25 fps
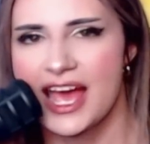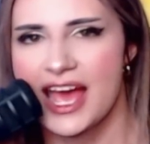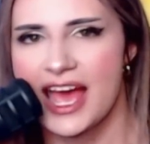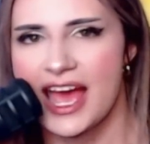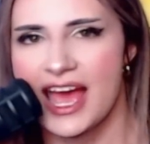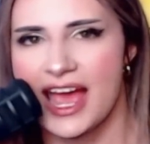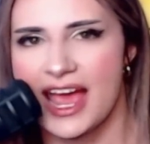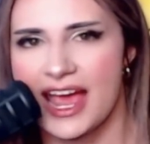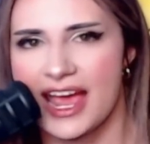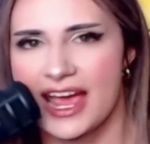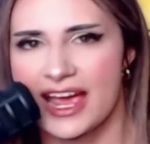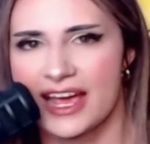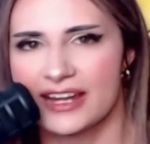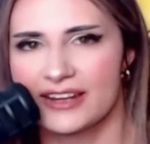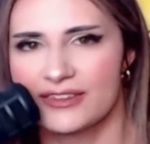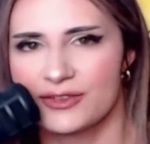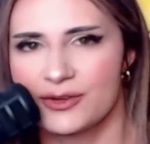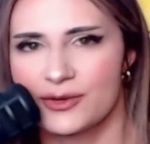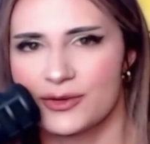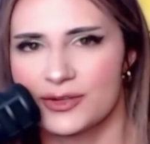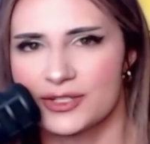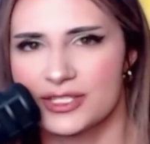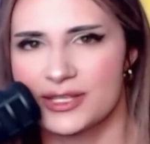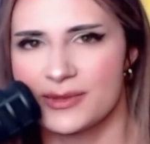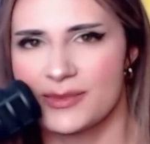And of
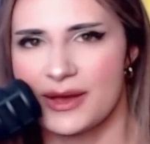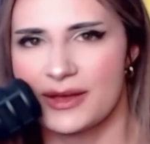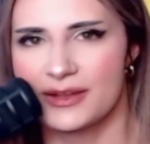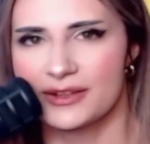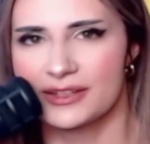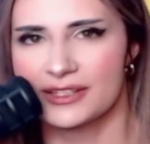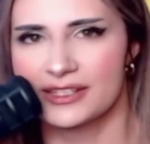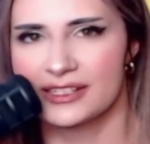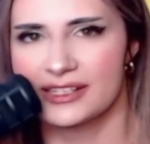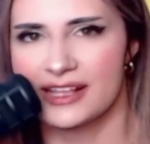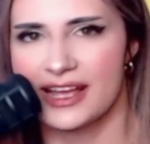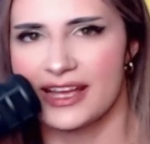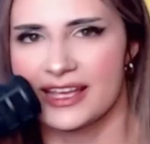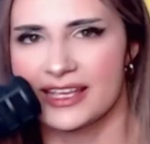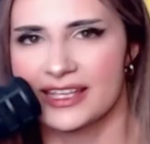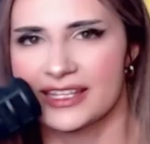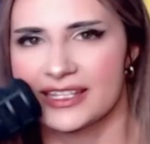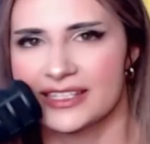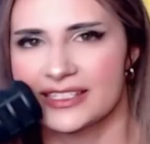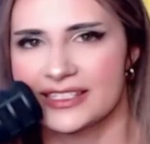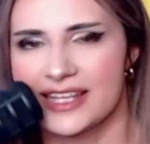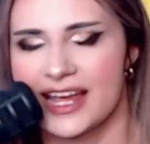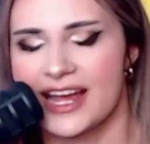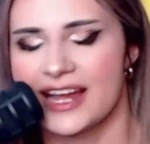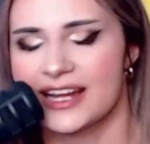course the mountain lion
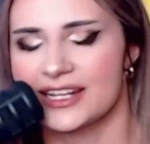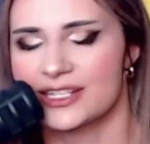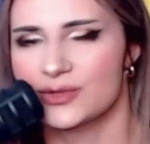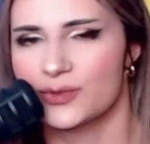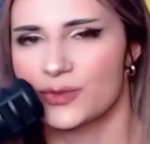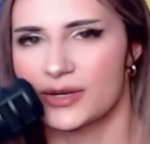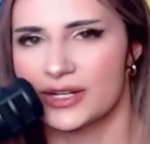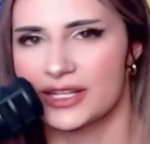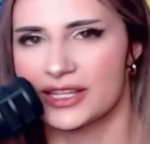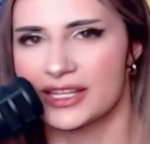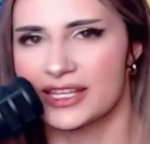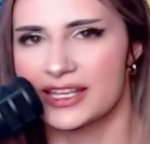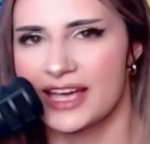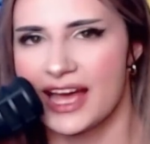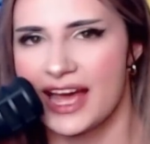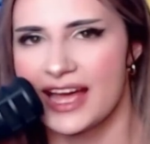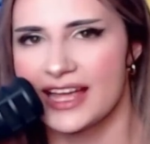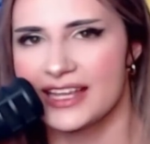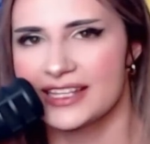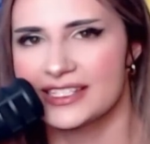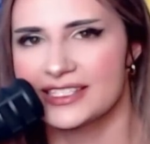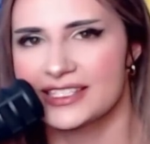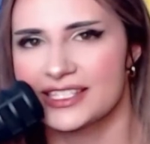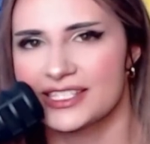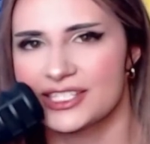attacks one of the
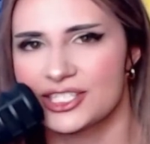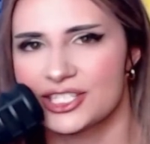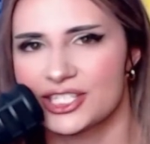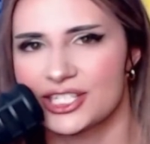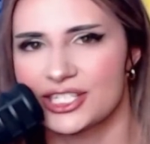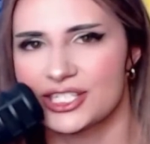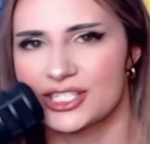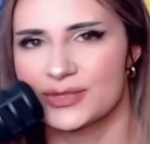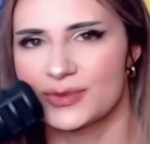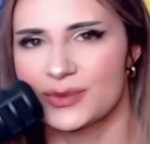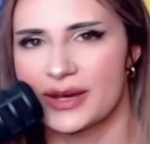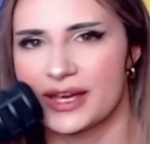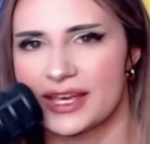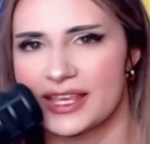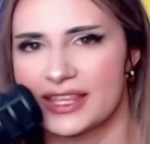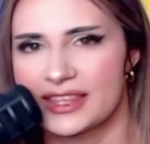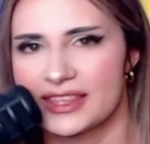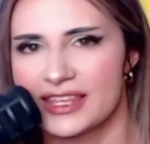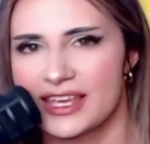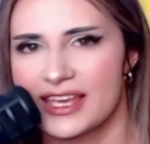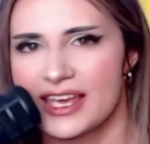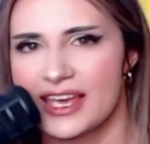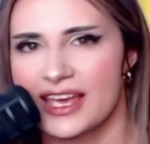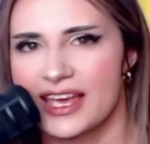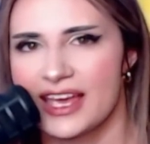guys that she's
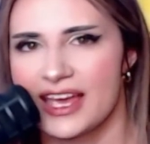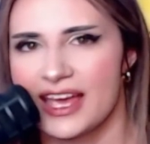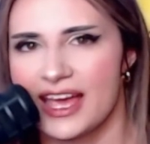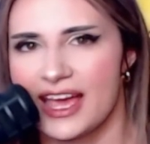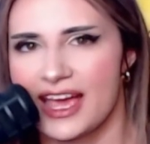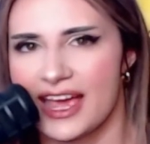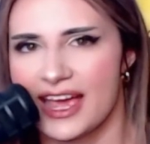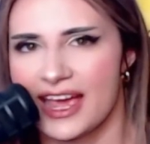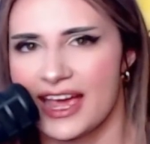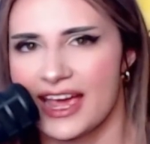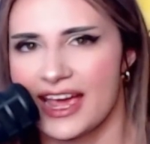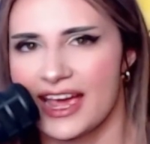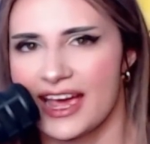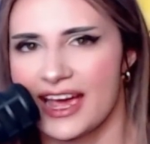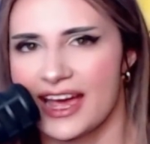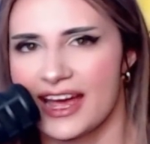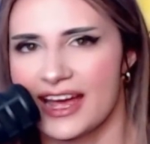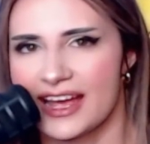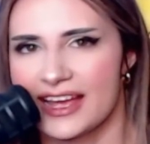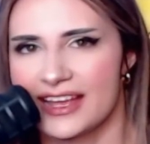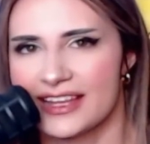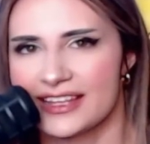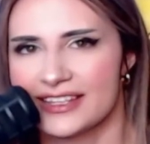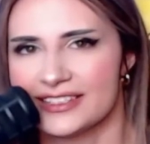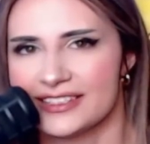with,
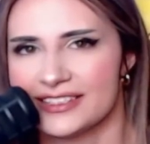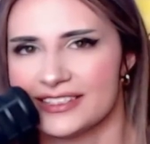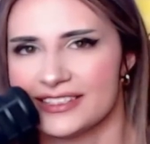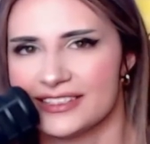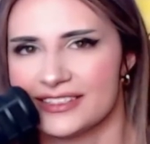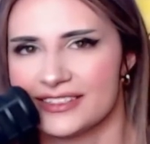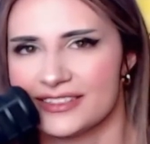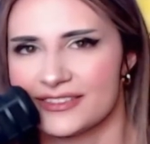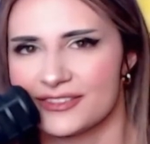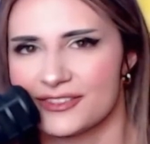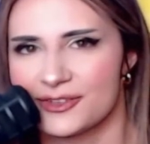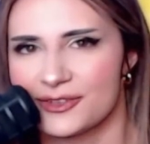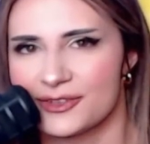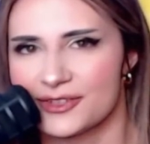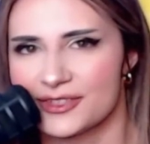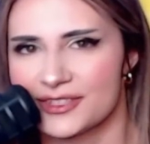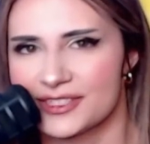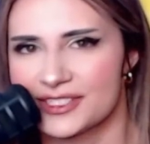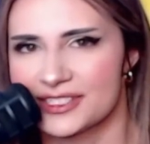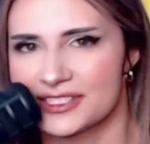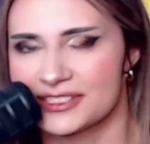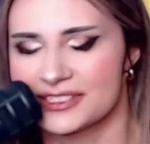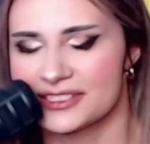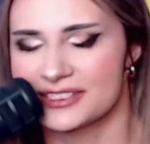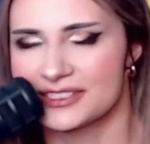and of
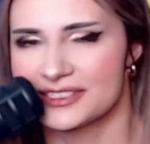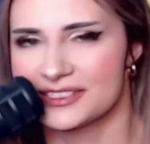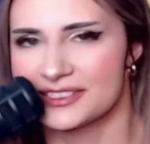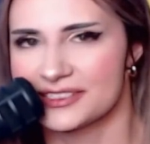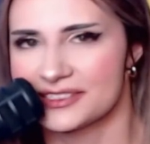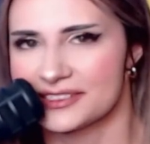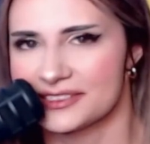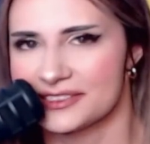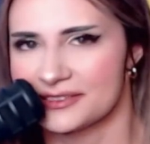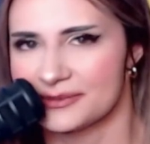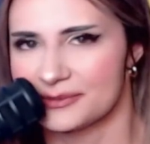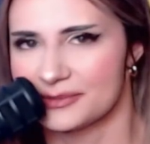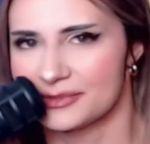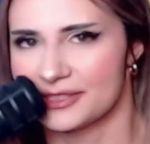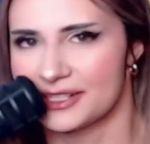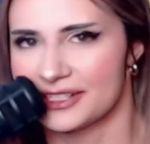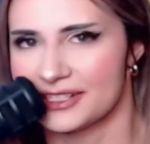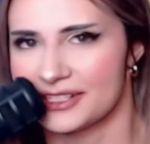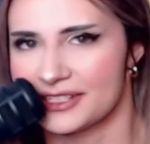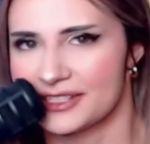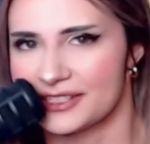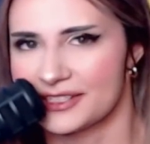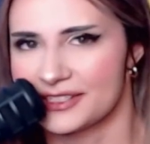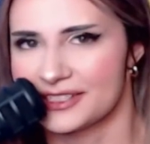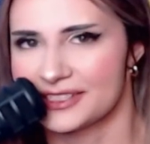course some
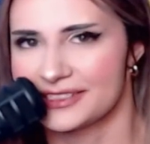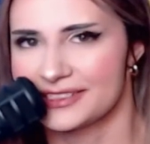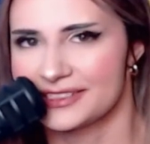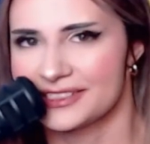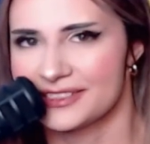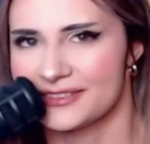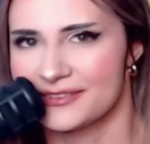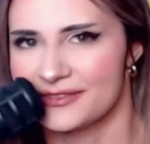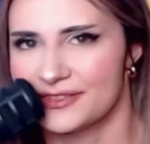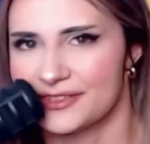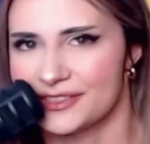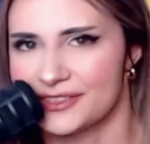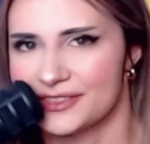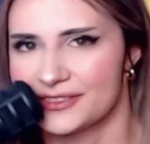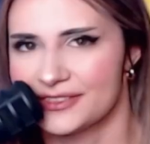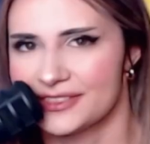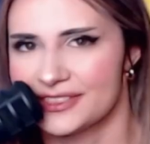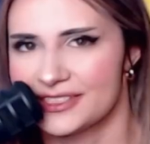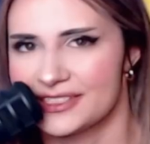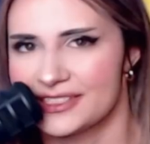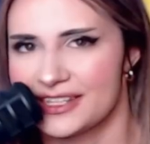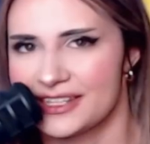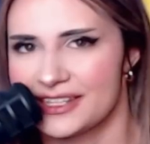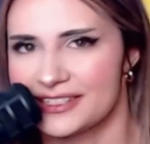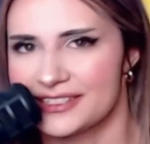predator gets involved
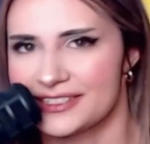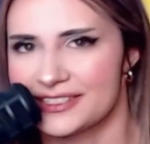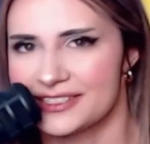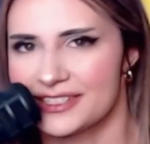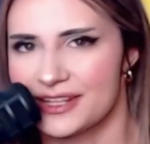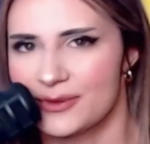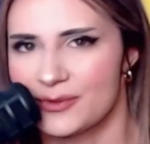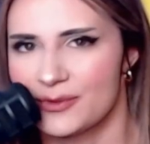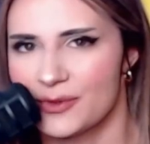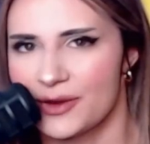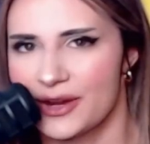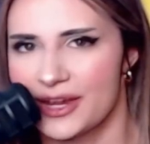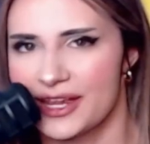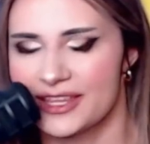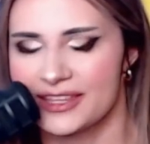in then some way.